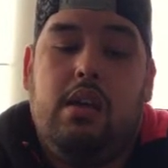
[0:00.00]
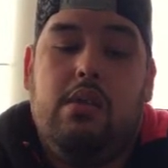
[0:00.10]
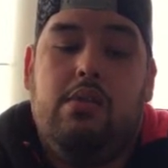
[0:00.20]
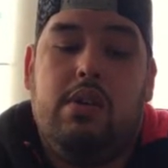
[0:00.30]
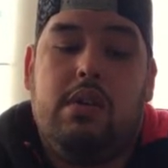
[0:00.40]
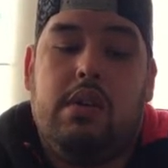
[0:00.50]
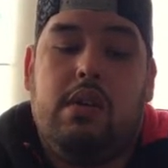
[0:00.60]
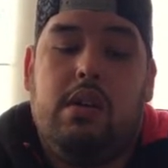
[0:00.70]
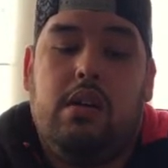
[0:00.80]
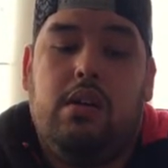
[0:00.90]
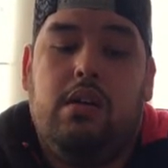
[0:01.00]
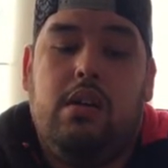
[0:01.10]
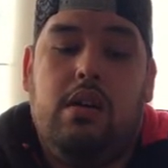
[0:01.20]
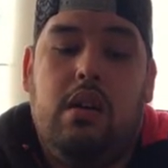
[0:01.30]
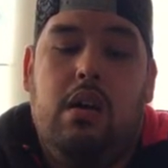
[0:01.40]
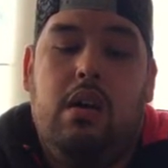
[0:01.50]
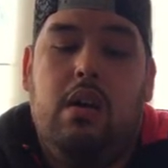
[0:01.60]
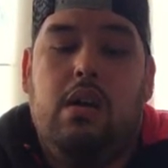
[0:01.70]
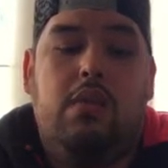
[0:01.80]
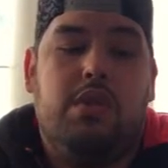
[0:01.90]
what's it called?
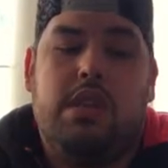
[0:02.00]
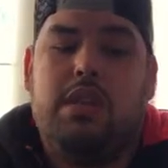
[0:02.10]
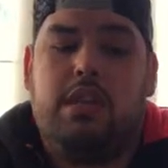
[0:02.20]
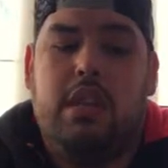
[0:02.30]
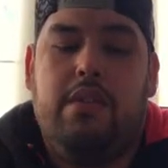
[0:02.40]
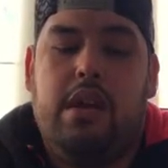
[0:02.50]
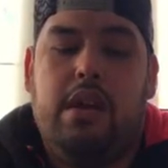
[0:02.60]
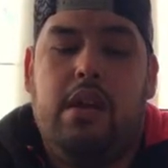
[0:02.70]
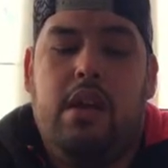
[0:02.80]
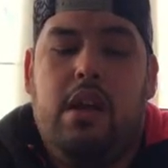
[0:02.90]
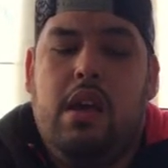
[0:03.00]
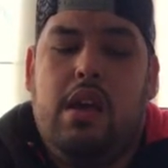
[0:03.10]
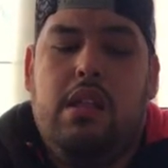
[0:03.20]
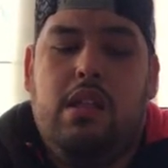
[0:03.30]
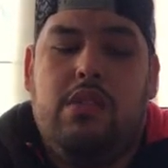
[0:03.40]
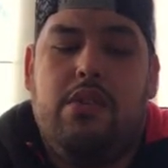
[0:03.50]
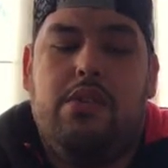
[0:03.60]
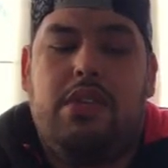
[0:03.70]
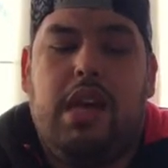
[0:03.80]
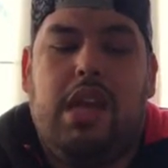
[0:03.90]
It was Thanksgiving, and then
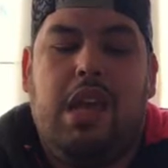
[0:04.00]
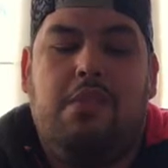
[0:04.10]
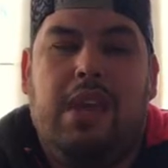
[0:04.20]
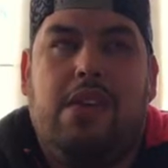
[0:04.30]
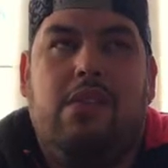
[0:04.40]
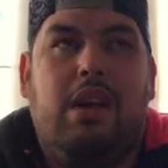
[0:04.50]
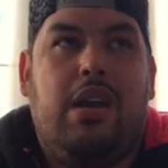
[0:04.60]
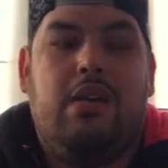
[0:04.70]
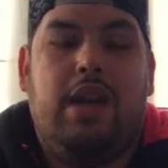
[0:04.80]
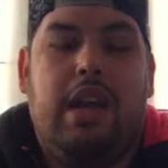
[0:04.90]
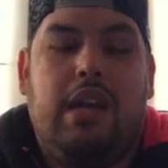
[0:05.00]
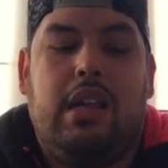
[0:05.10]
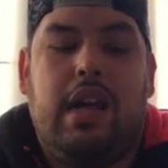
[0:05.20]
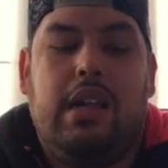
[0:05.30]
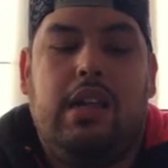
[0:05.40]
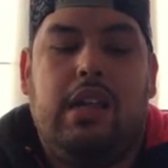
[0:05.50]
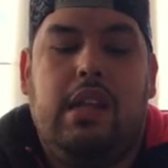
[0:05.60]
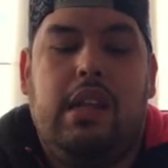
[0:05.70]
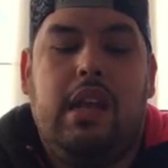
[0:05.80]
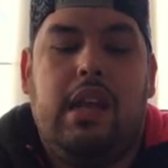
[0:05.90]
Thursday I came like around 9 o'clock in the
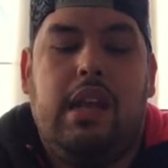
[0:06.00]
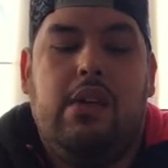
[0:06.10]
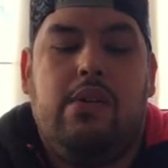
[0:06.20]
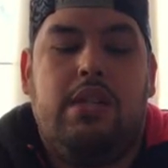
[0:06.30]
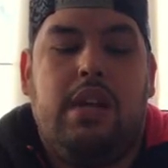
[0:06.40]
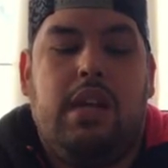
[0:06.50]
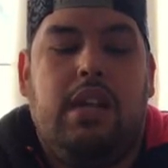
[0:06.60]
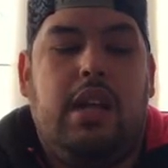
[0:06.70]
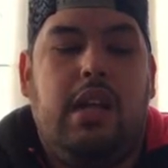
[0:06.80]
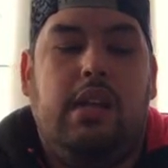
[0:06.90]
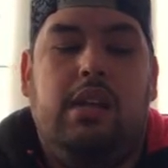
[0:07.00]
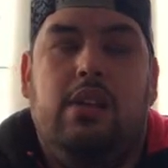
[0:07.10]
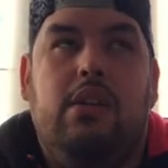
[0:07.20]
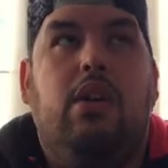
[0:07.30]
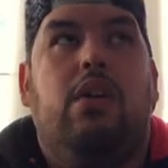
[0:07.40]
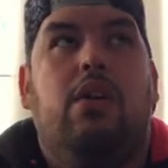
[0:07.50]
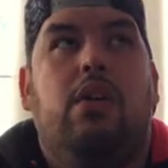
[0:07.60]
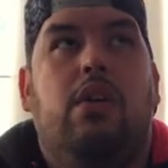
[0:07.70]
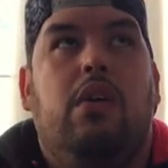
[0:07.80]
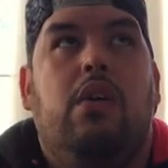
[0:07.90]
night, or 10 o'clock. No,
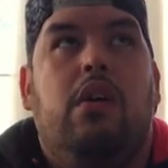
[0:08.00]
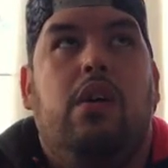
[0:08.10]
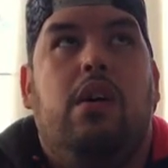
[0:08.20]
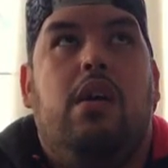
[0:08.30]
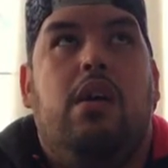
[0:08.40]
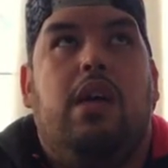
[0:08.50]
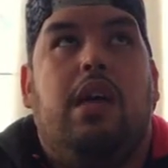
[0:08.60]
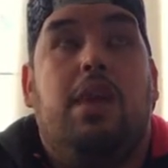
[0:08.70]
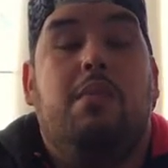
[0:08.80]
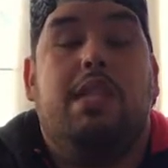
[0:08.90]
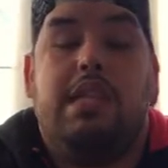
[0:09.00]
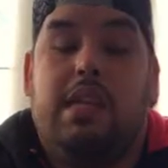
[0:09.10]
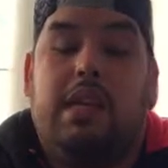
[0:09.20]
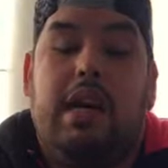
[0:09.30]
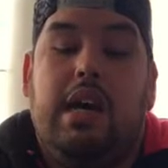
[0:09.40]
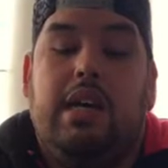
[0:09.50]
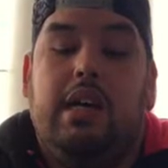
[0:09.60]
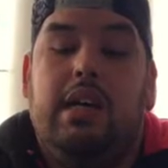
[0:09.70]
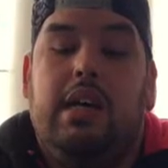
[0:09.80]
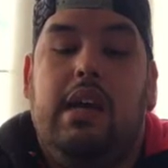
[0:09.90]
came at 10 o'clock,
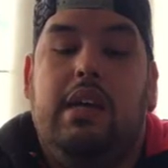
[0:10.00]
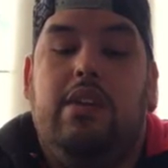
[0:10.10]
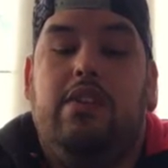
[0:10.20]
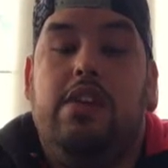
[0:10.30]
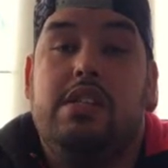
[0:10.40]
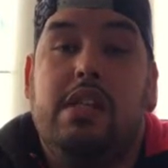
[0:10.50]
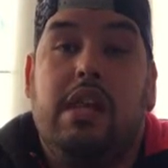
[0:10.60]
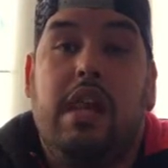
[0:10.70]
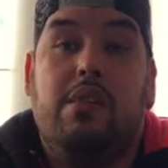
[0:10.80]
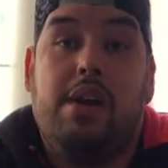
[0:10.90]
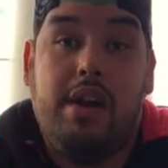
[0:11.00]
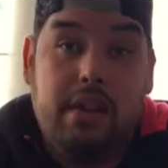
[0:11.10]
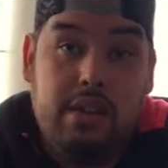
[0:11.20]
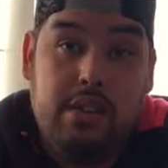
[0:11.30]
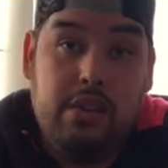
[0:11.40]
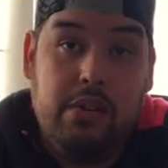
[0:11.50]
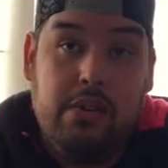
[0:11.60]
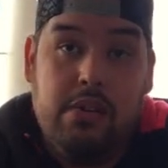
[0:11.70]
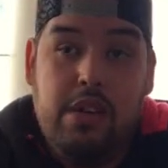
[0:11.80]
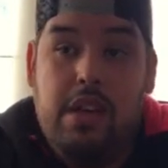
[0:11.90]
and the first thing I wanted to do